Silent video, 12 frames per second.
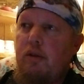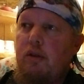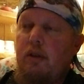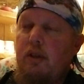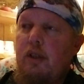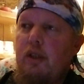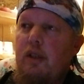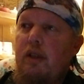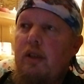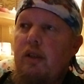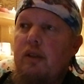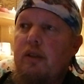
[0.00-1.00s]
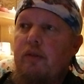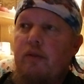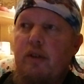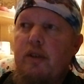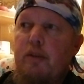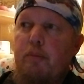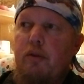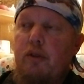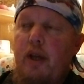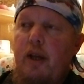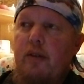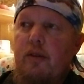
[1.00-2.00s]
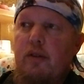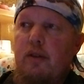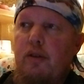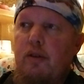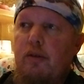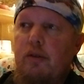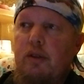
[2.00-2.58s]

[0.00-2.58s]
It's a very simple task, you know.